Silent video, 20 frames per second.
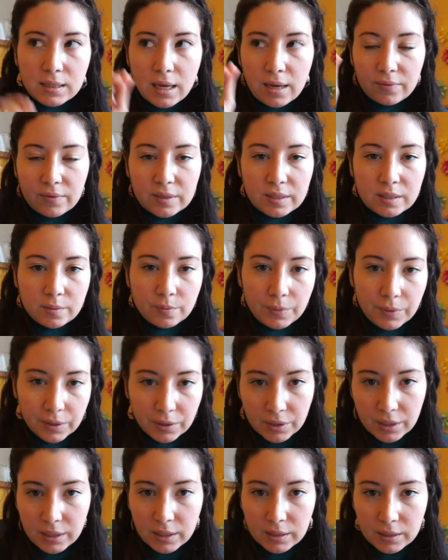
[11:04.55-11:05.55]
have
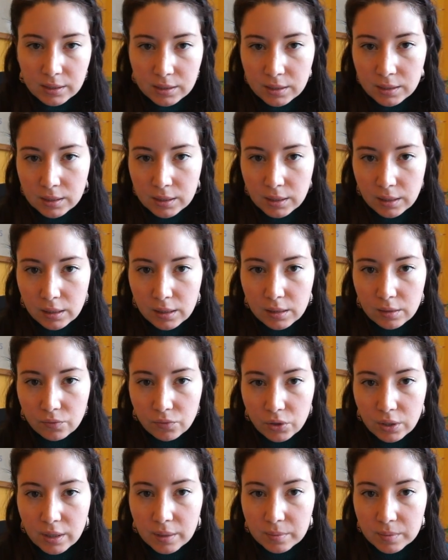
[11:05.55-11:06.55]
experienced it
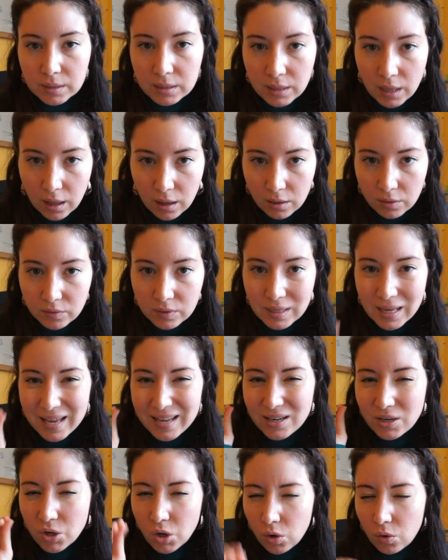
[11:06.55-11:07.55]
for themselves
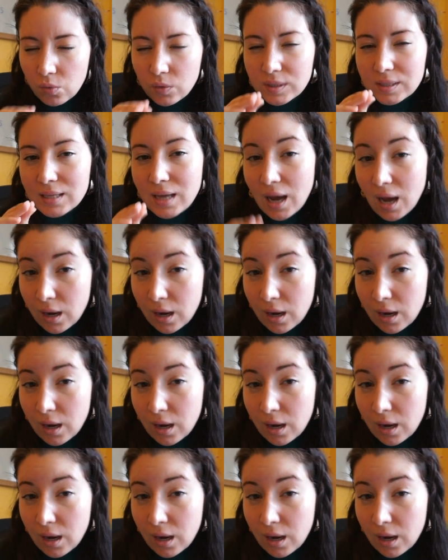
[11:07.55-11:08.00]
and know what's